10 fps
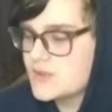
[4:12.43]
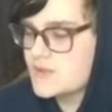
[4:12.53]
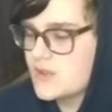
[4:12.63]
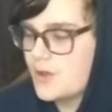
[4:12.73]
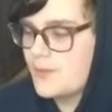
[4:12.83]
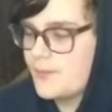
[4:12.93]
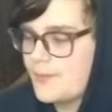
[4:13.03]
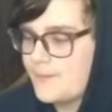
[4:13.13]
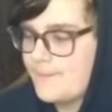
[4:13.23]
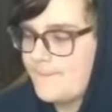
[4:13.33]
So
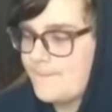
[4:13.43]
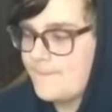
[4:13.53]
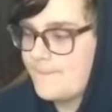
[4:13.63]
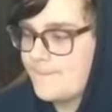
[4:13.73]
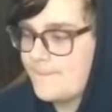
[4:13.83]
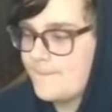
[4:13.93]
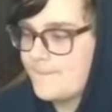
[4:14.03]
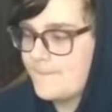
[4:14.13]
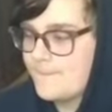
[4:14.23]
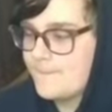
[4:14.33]

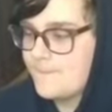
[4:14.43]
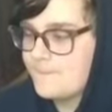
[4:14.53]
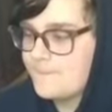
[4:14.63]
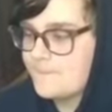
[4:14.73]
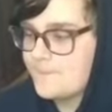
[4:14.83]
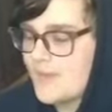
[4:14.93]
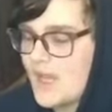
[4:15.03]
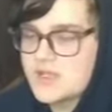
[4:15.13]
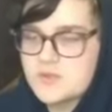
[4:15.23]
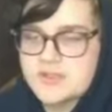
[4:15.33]

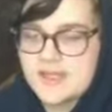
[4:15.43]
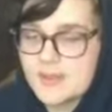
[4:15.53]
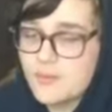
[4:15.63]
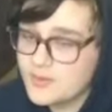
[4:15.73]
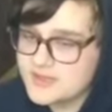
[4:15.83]
I just want to take a